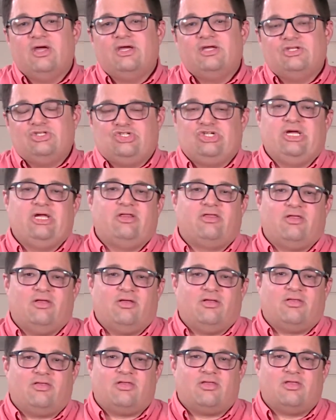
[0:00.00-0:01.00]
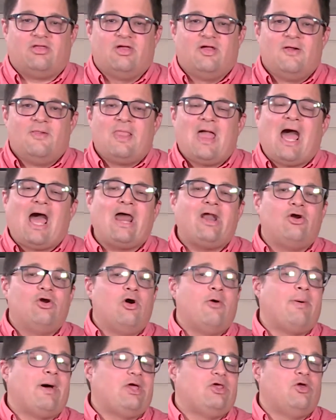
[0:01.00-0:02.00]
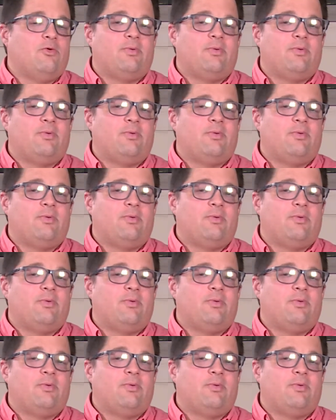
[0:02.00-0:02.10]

Jesus. I don't know about you,